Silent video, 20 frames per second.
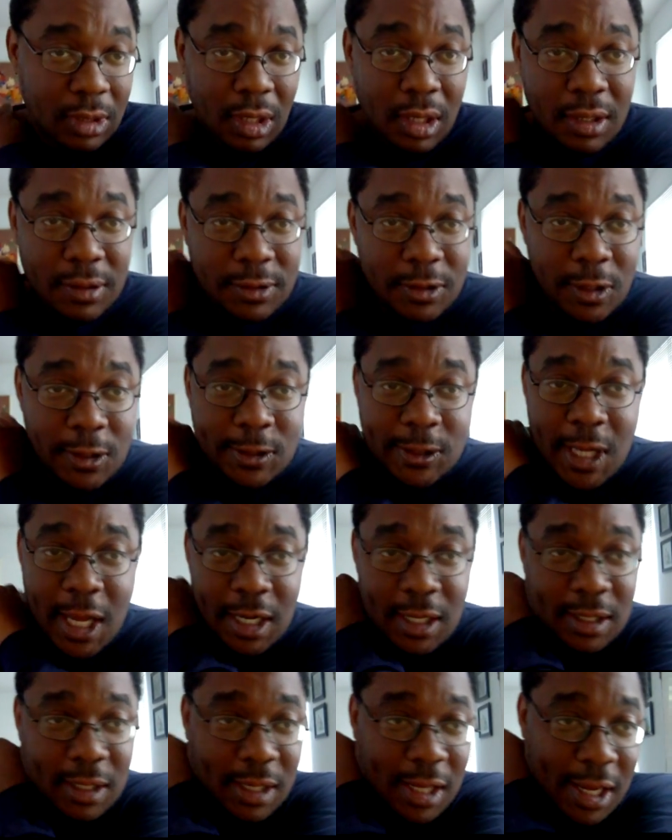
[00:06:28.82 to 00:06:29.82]
So I was
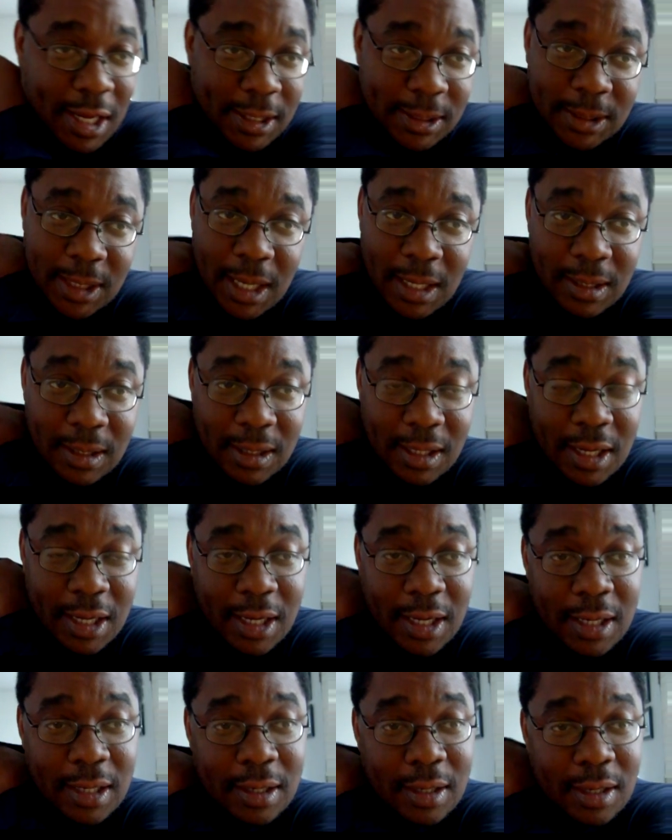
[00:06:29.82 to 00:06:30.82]
standing in
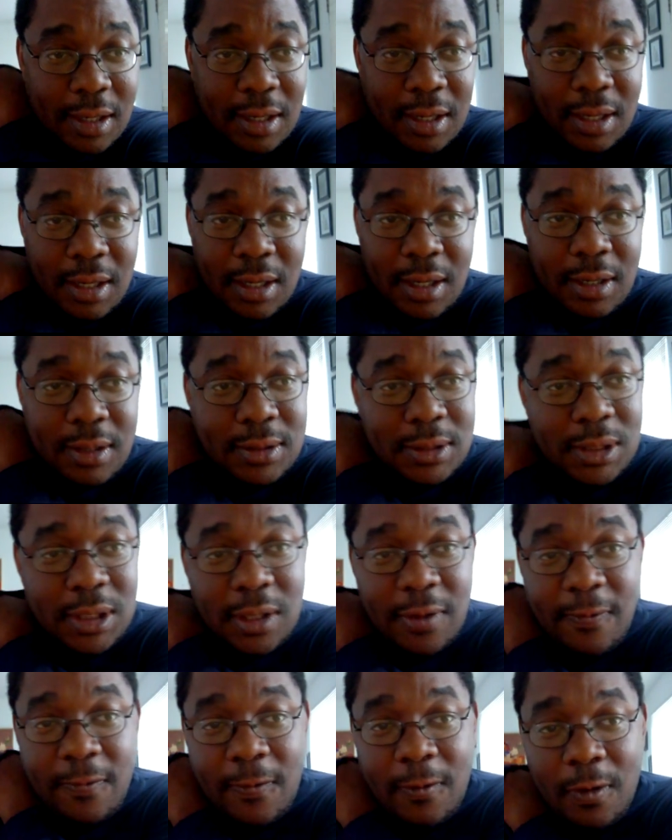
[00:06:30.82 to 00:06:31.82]
line. I was
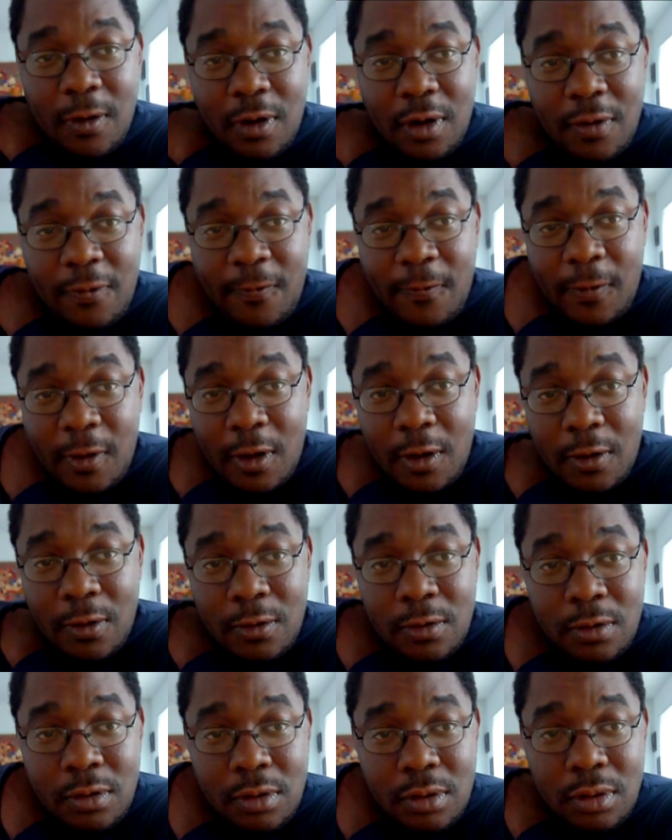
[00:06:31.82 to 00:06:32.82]
looking for a
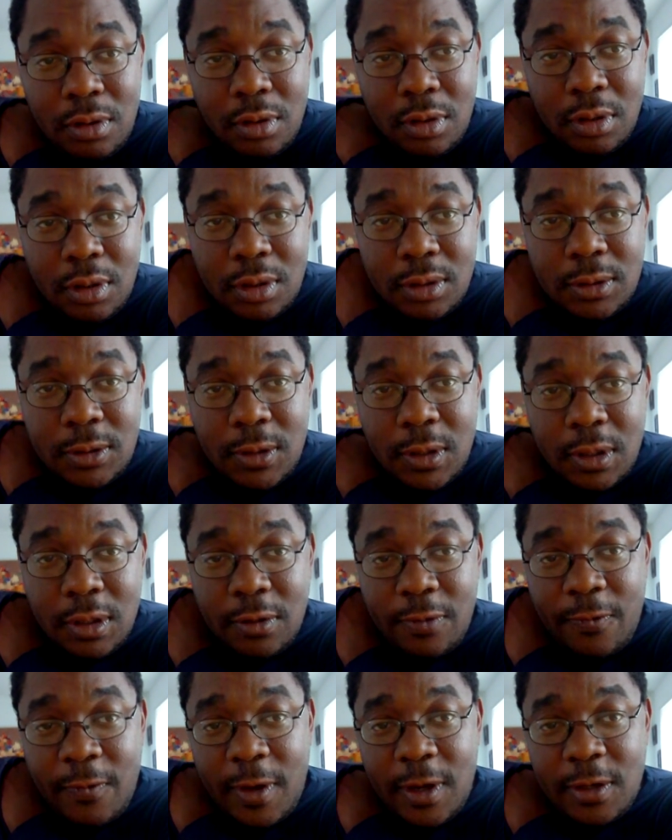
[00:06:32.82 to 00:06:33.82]
flow so I can
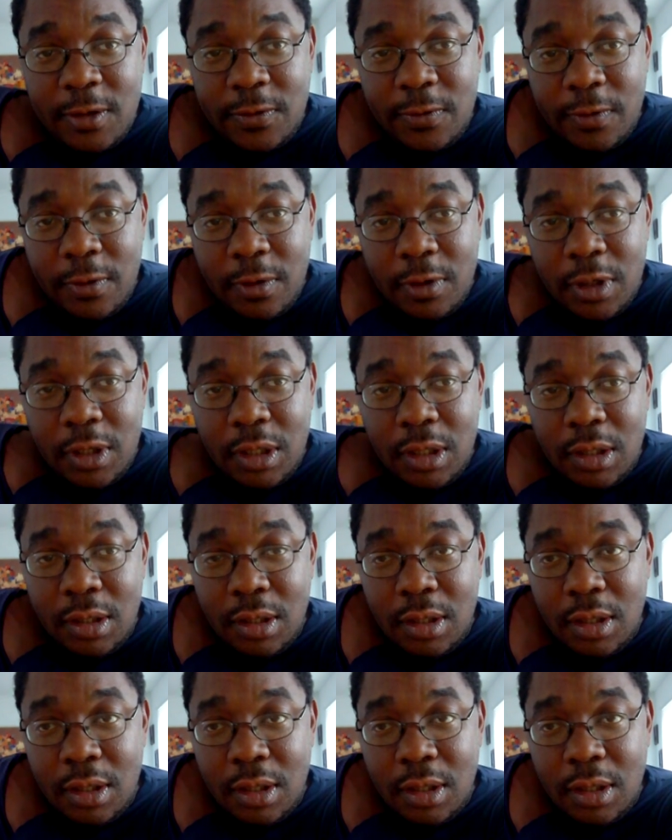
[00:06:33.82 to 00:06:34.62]
do Fighter Fury.